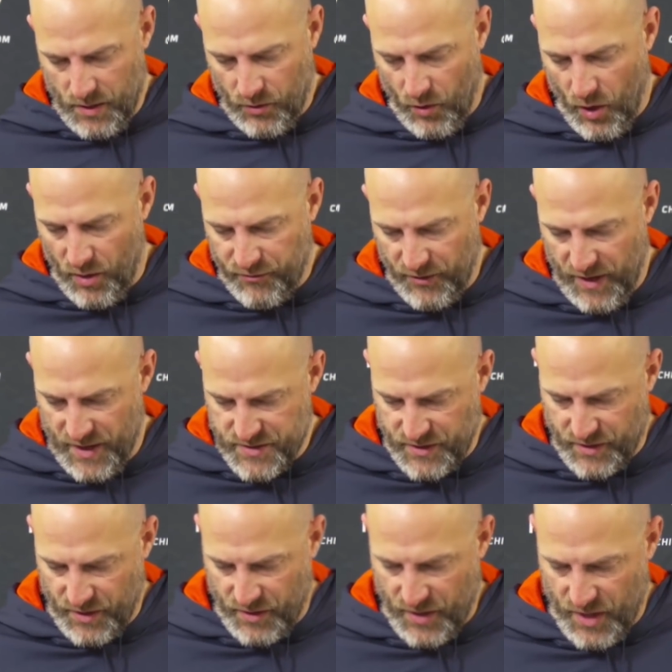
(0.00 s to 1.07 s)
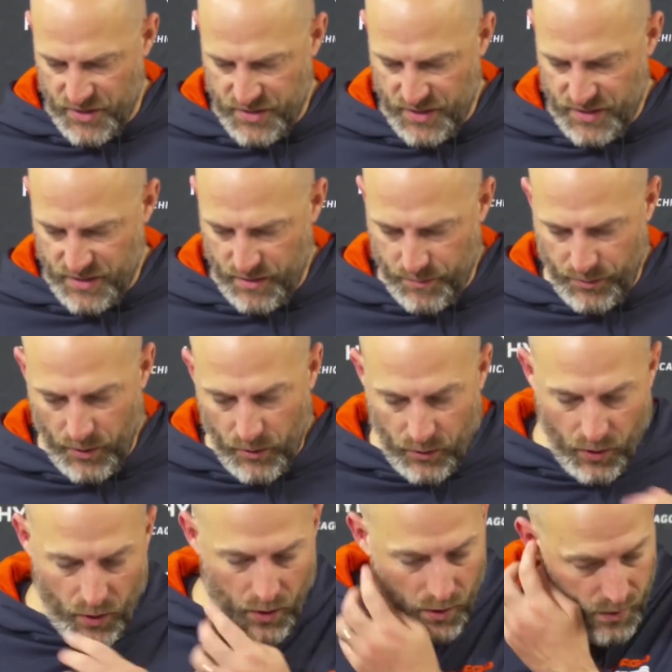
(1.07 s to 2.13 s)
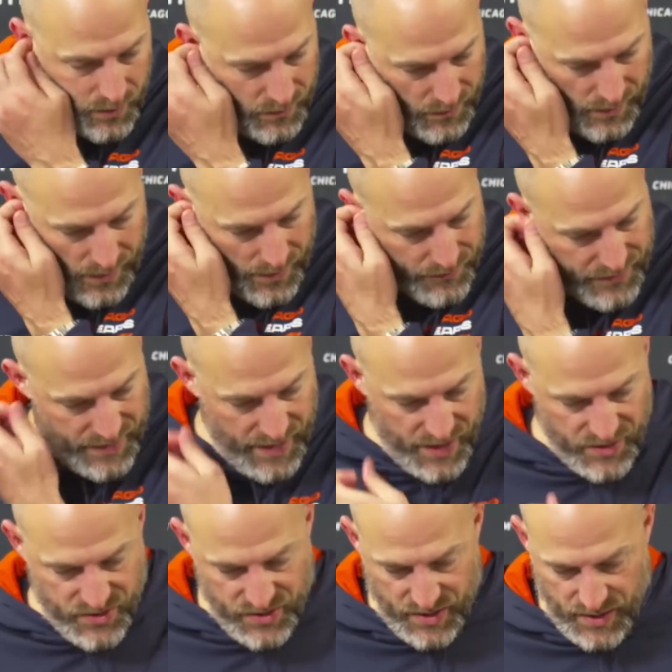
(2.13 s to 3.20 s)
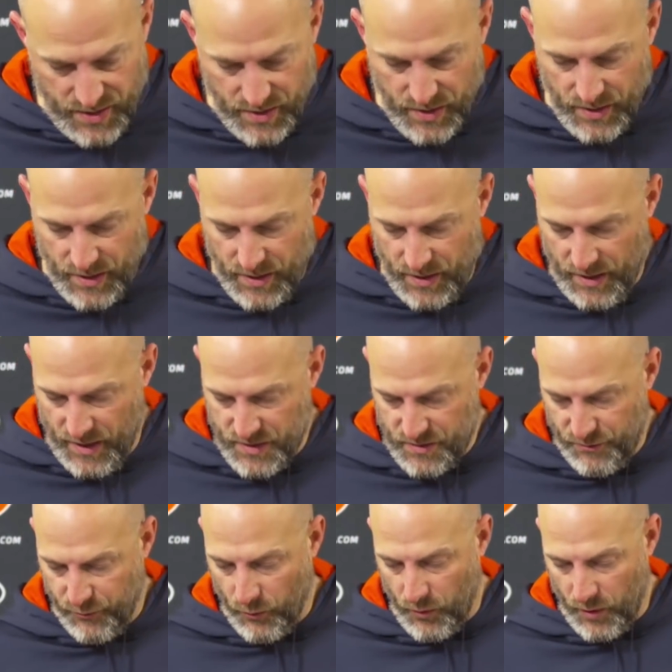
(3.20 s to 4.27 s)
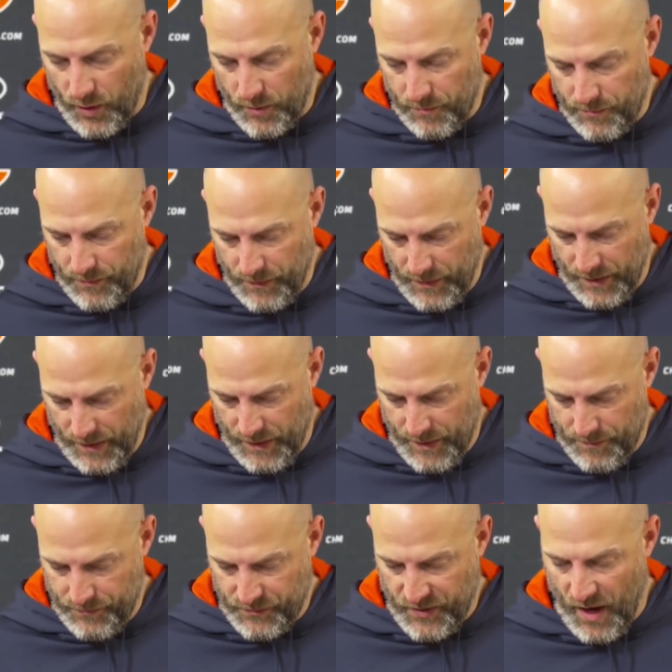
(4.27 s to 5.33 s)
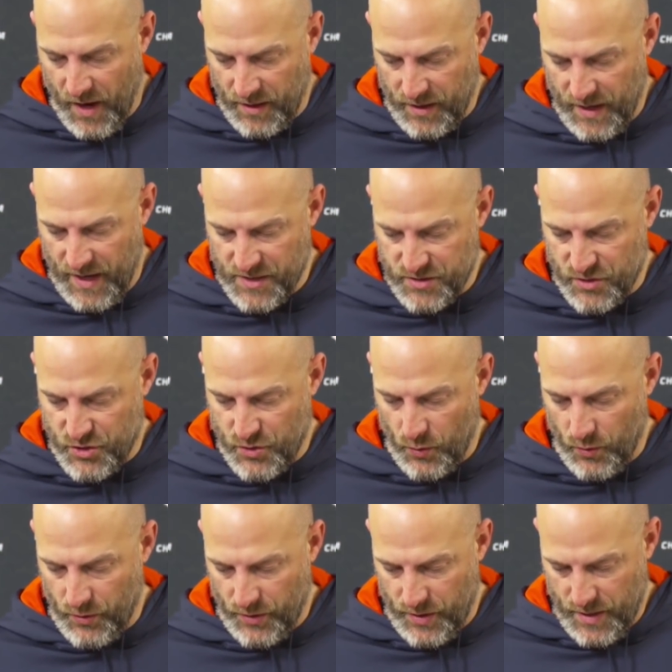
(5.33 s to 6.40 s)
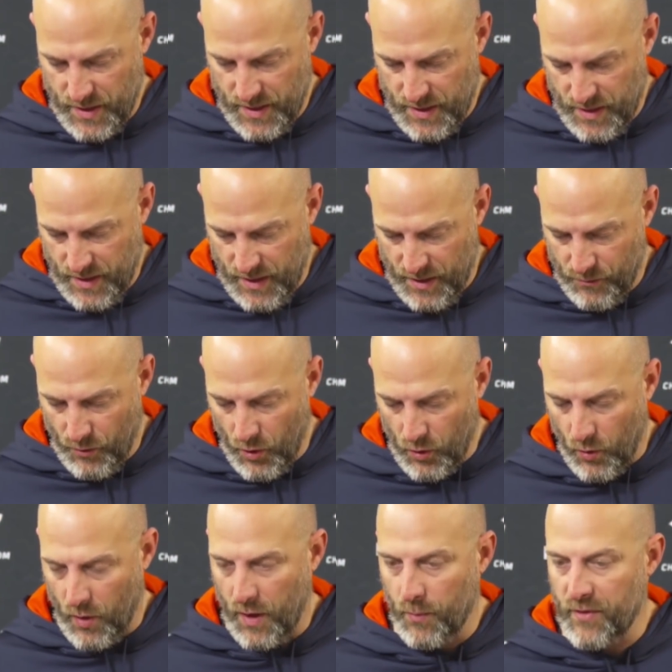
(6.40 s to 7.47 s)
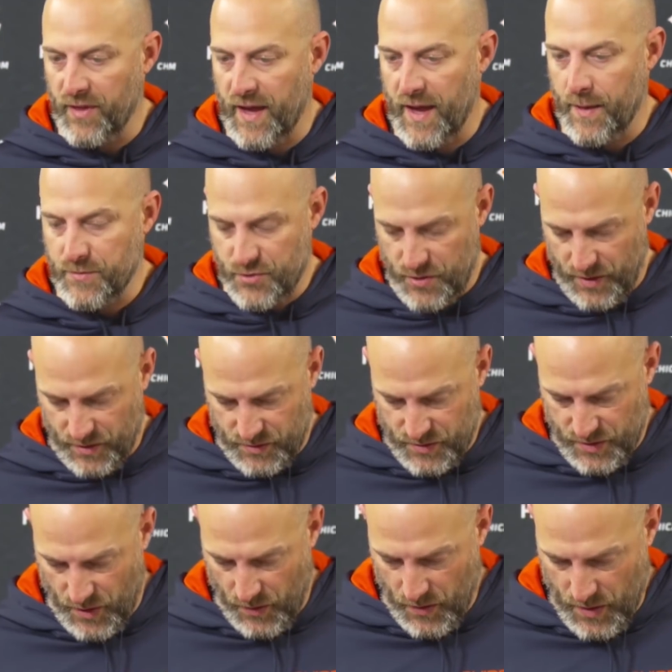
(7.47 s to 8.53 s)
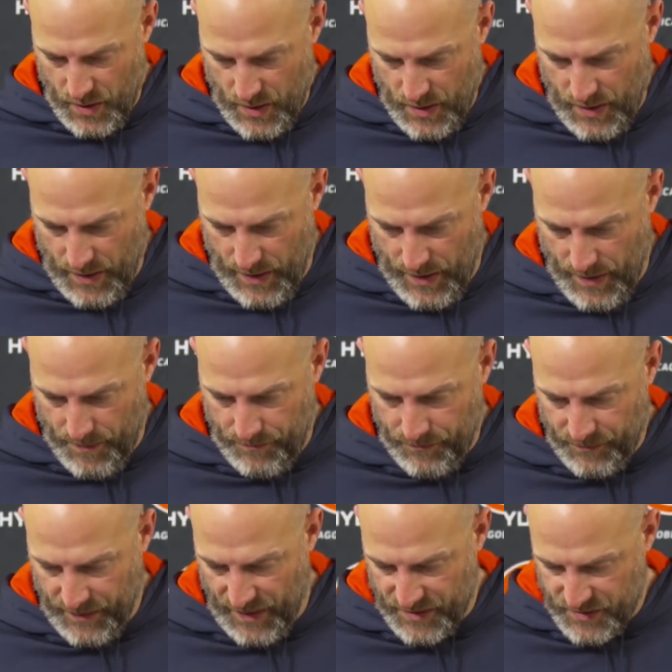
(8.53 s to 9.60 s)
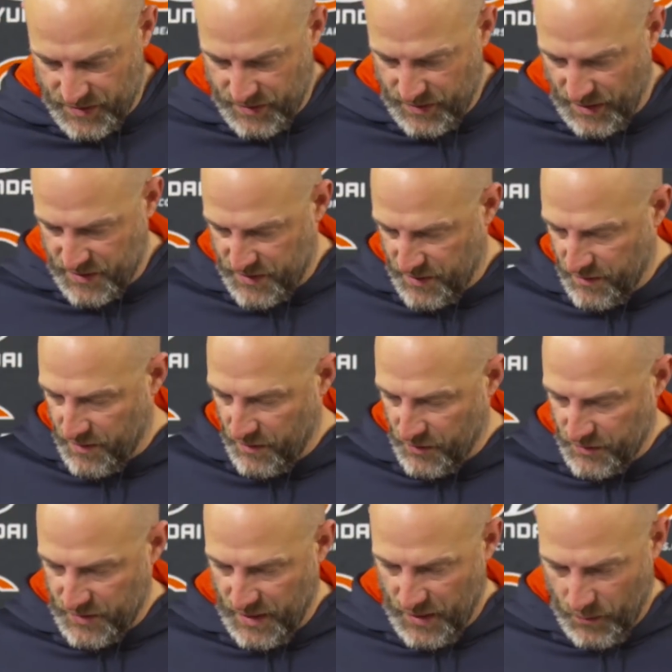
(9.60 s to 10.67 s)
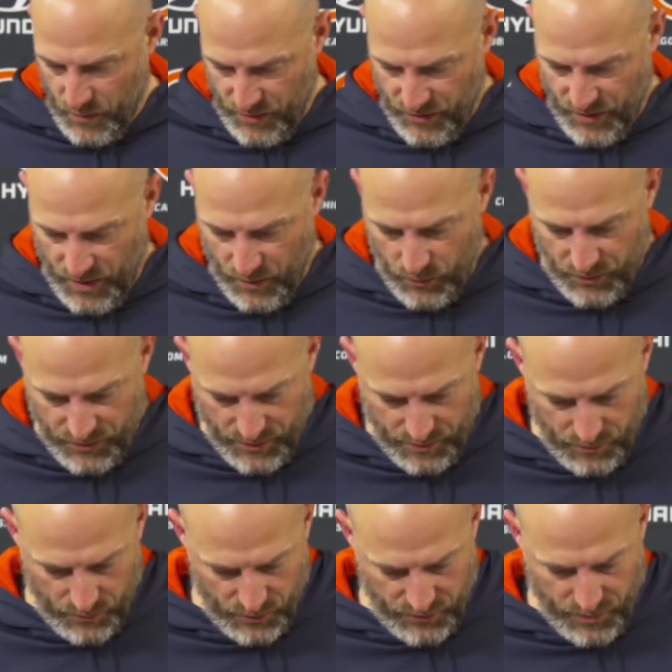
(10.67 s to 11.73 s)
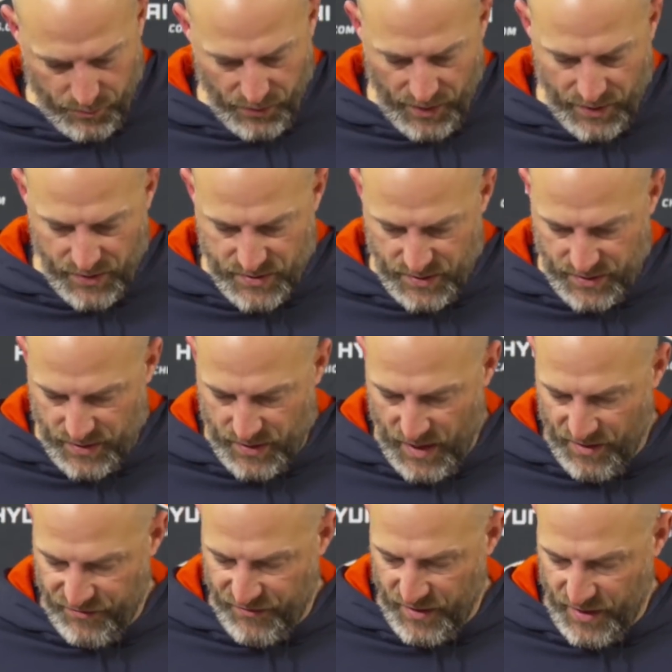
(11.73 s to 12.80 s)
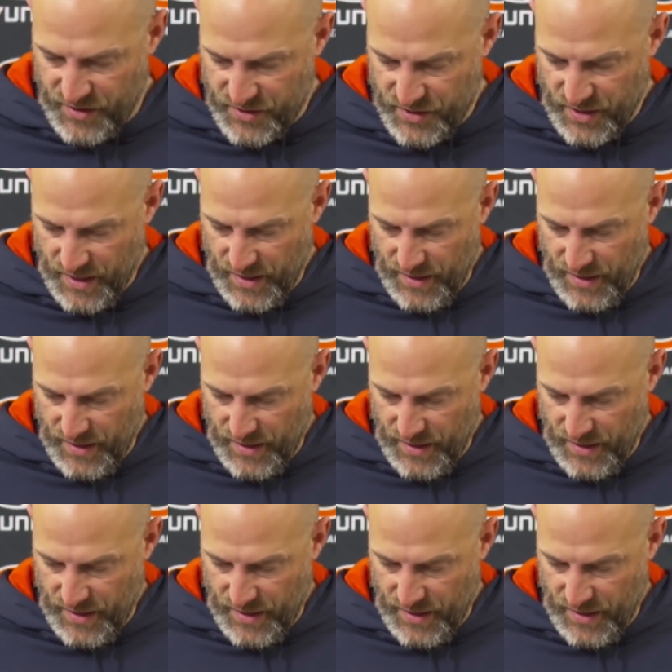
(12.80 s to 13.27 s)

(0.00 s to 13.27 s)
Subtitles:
Crawford has a concussion. He's in the protocol. DHC has a forearm. Tonga has a shoulder. And Roquan with a hamstring. So that's the deals there with the players that did not finish.